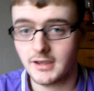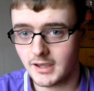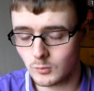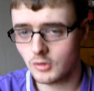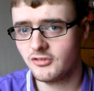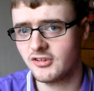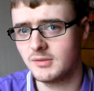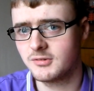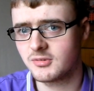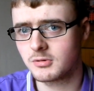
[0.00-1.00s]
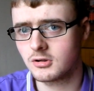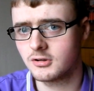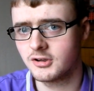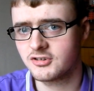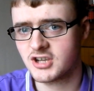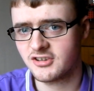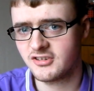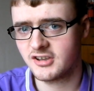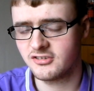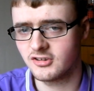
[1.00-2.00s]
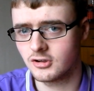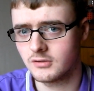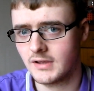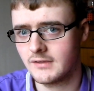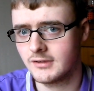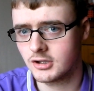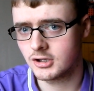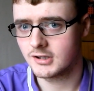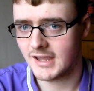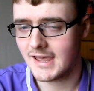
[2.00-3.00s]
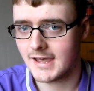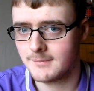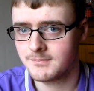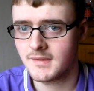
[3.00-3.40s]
In one scene, Mr. Brocklehurst chastises a girl for having curly hair,